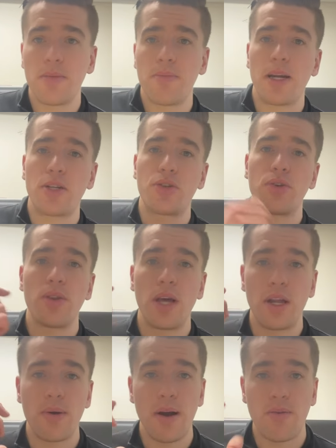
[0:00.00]
make sure
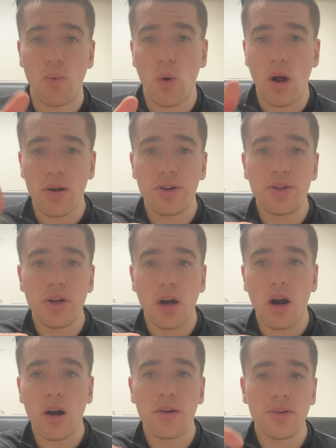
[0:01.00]
that you have water in your
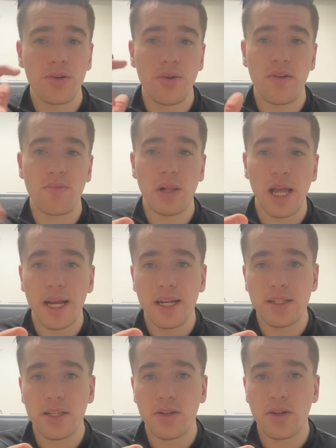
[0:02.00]
car, you have
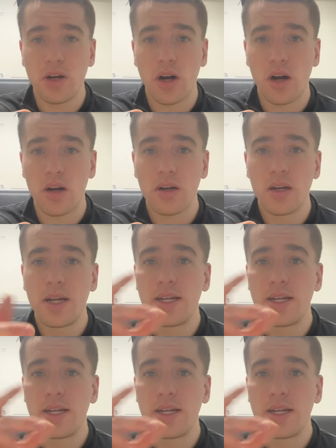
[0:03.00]
blankets in your car,